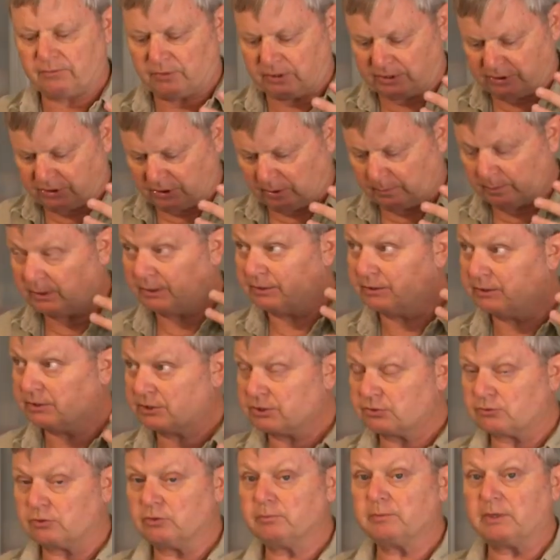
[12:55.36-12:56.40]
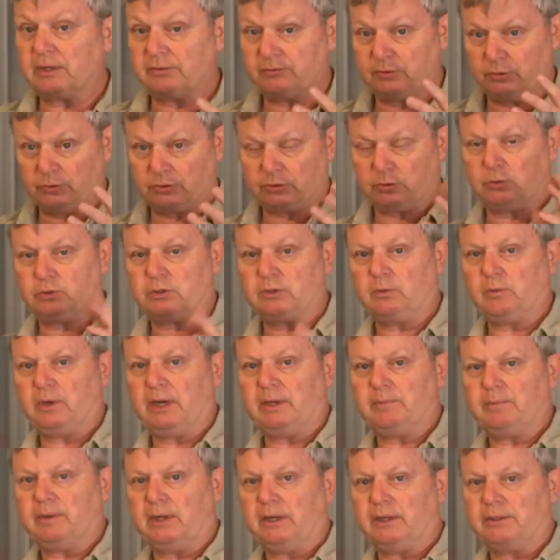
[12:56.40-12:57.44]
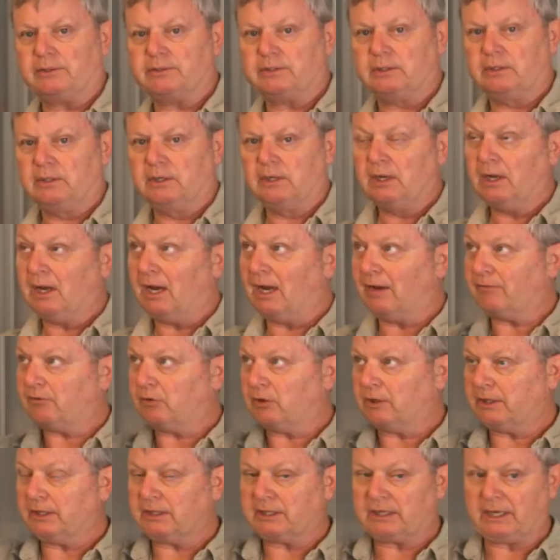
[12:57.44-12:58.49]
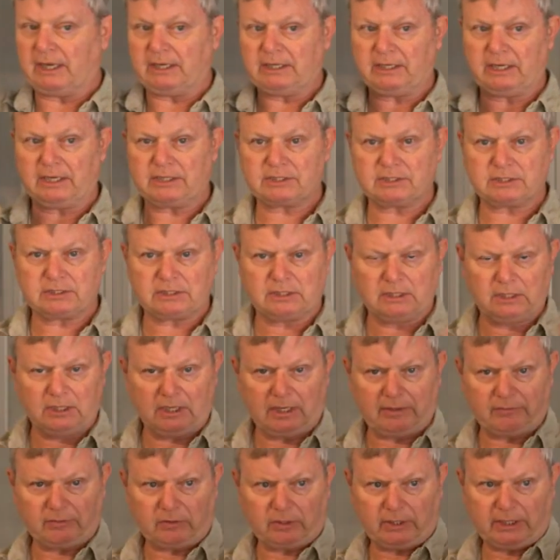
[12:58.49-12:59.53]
For example, in this room, I've used auto white balance. I've got incandescent, I've